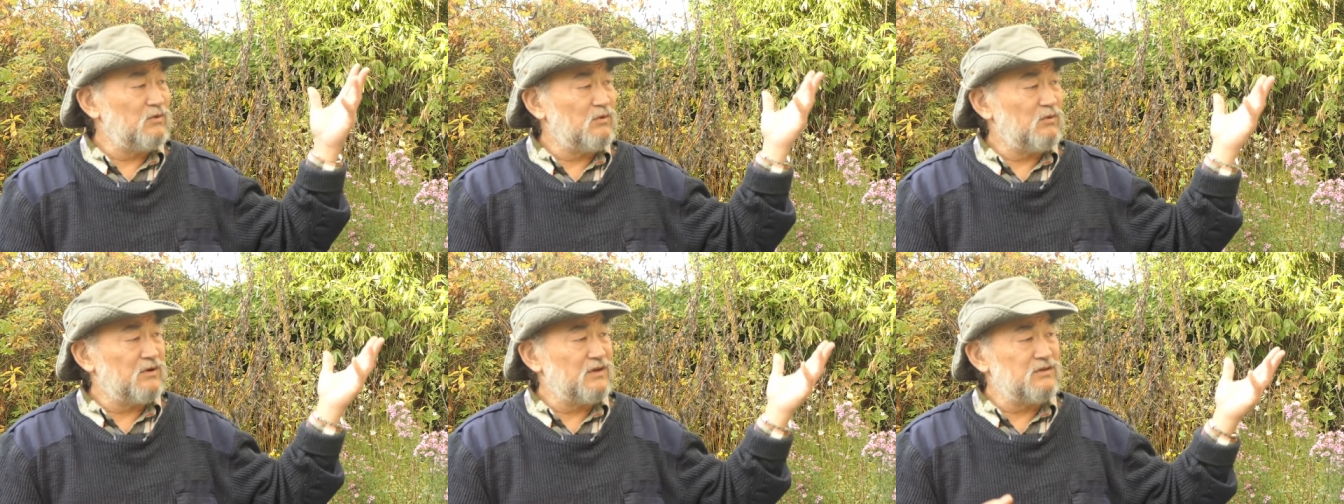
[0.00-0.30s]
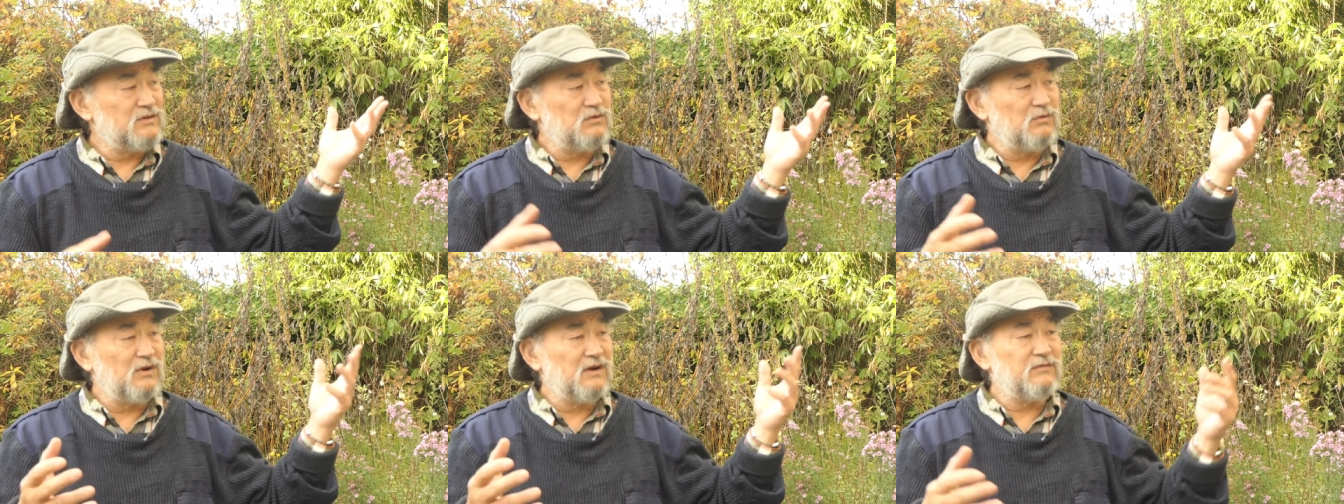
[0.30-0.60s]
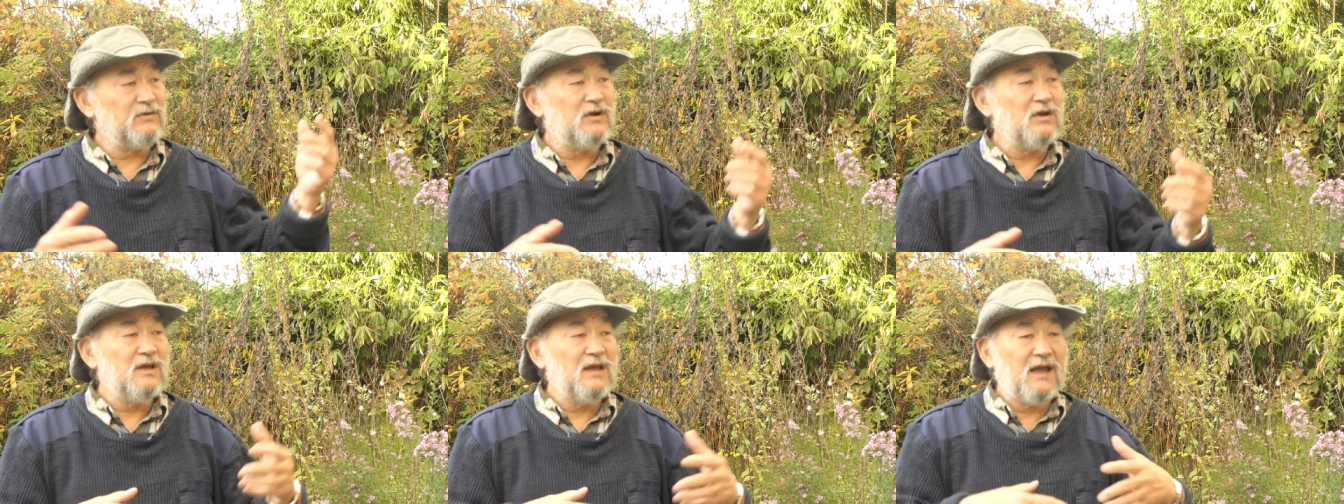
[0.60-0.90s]
we want to do
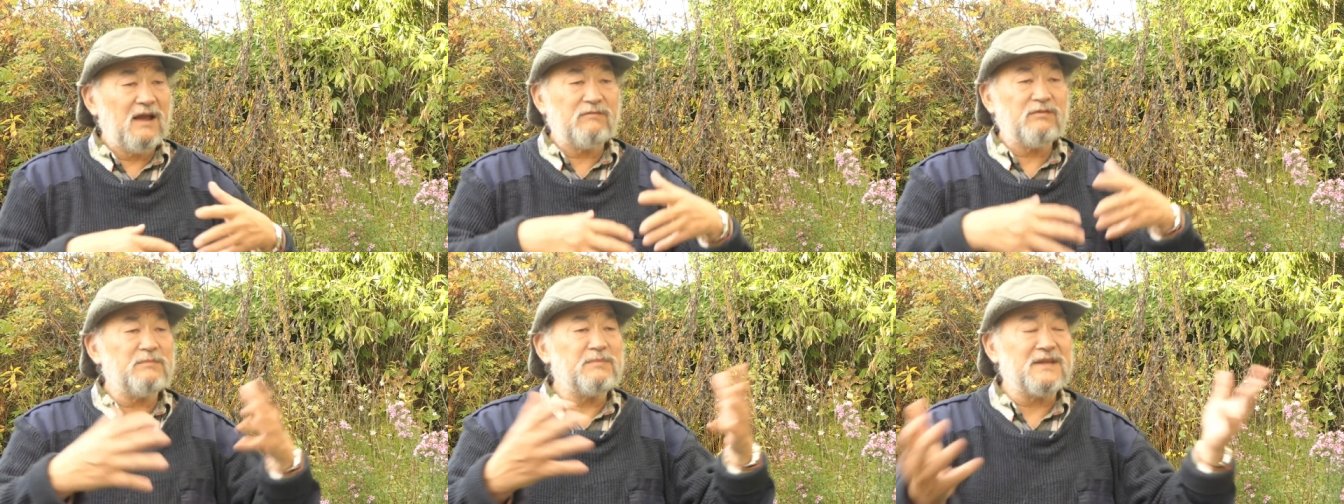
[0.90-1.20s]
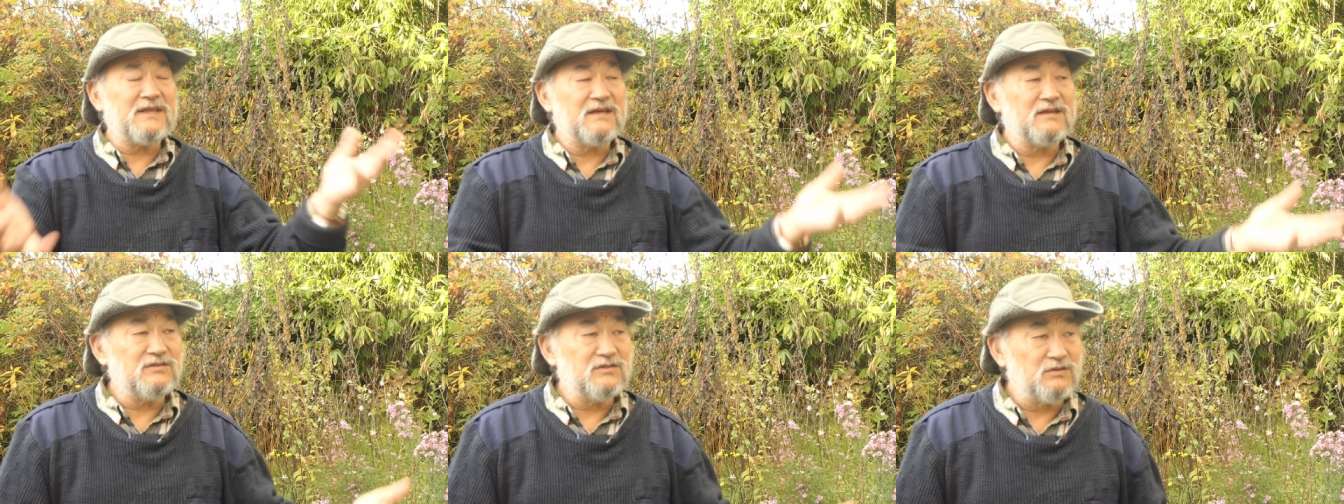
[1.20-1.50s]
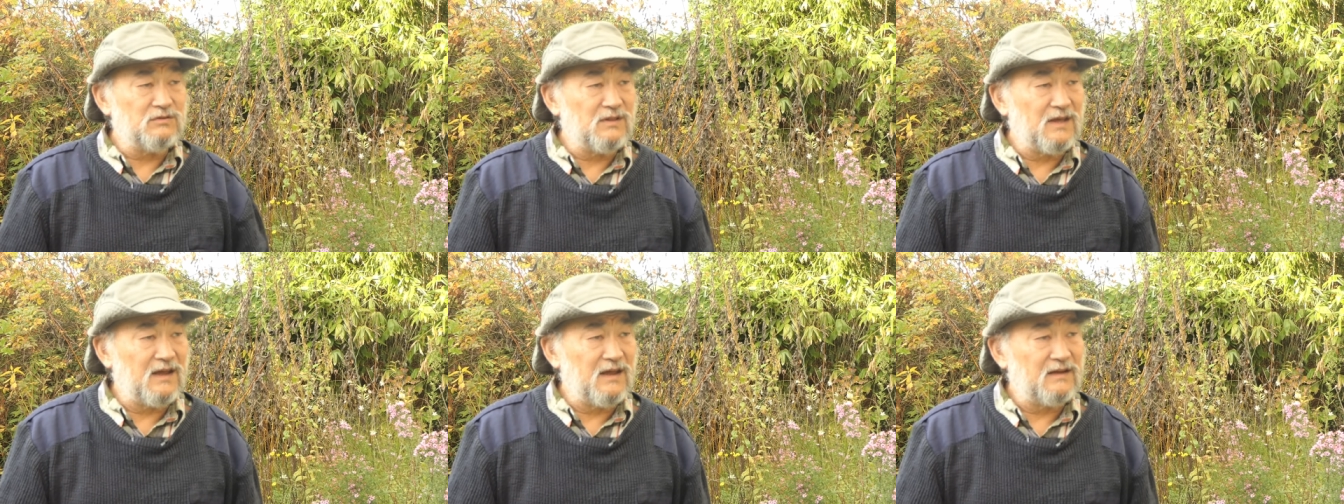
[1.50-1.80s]
whatever, everybody can
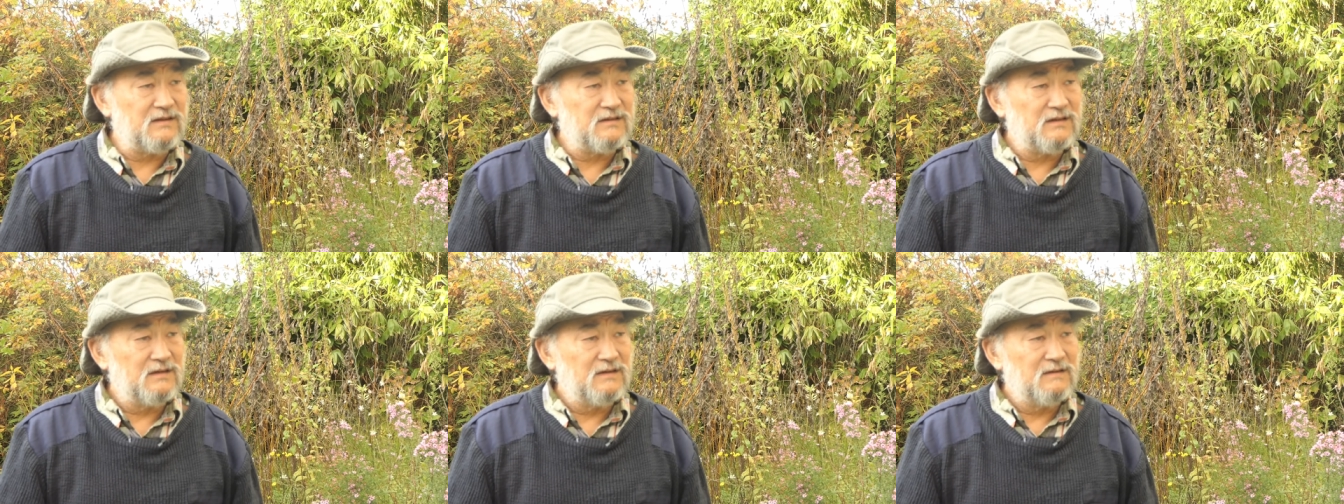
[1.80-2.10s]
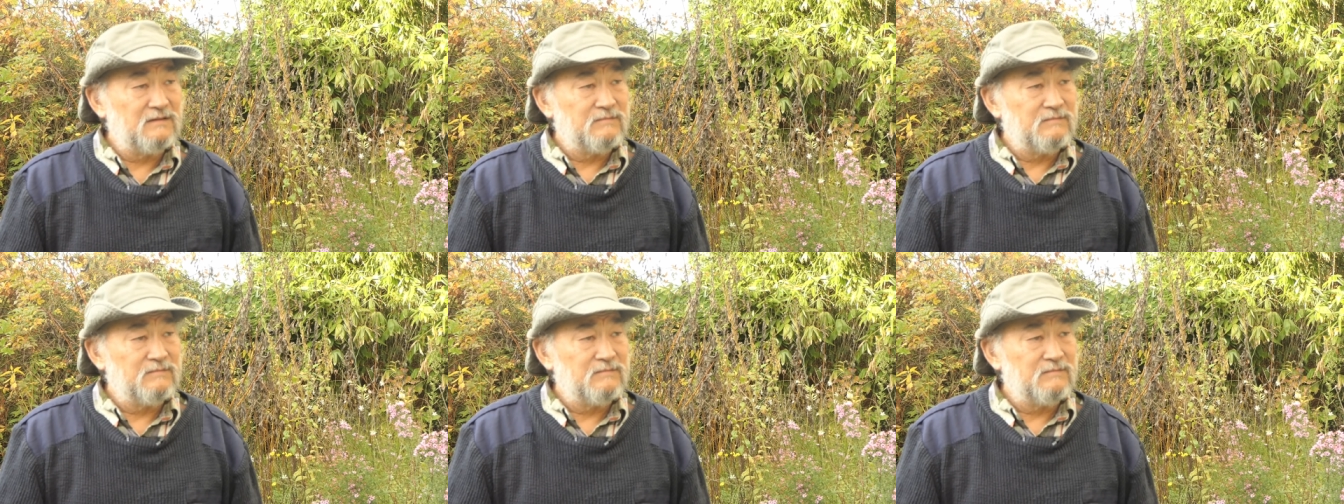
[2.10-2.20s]
do that.